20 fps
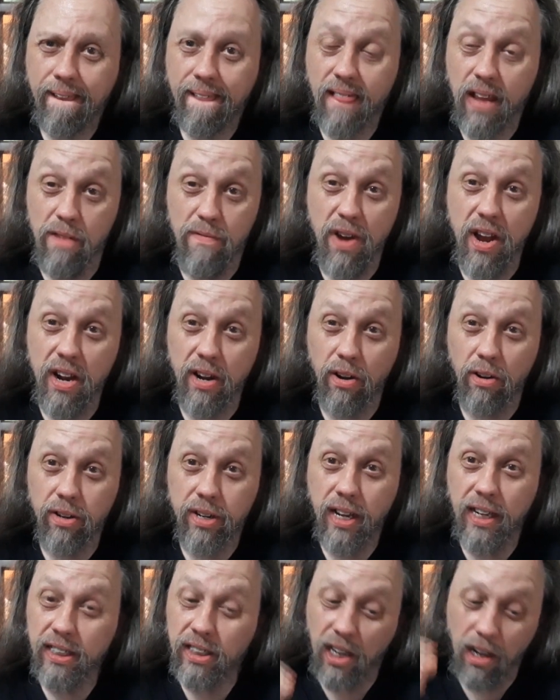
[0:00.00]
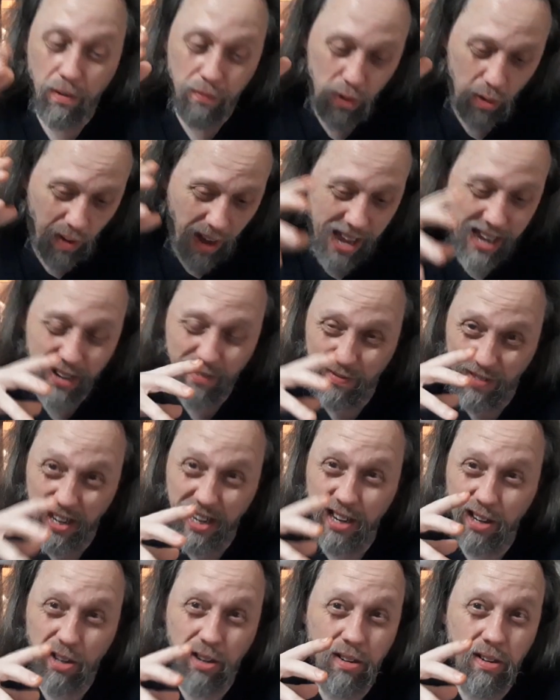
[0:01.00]
vinegar taste. Now, if you like
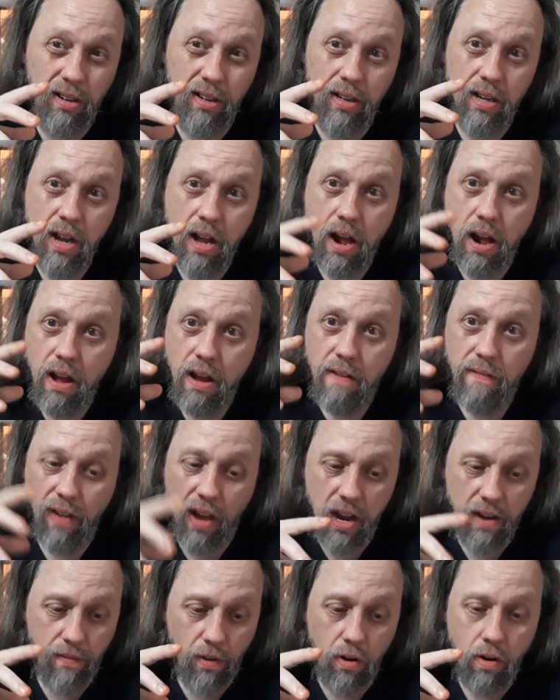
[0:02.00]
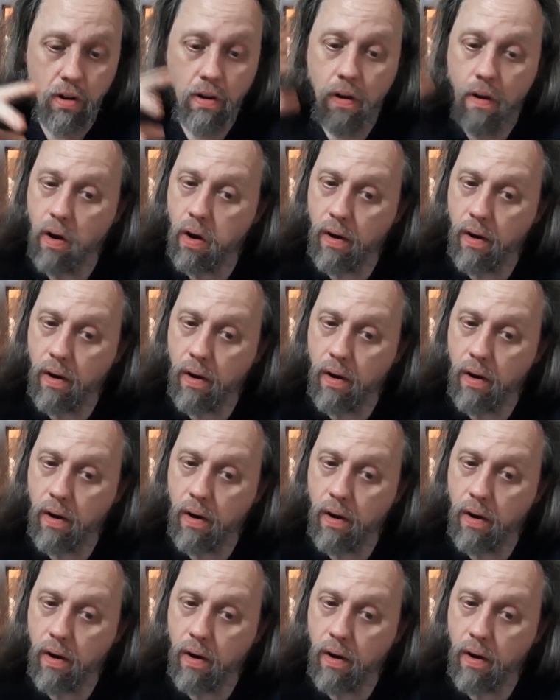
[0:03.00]
vinegar flavor,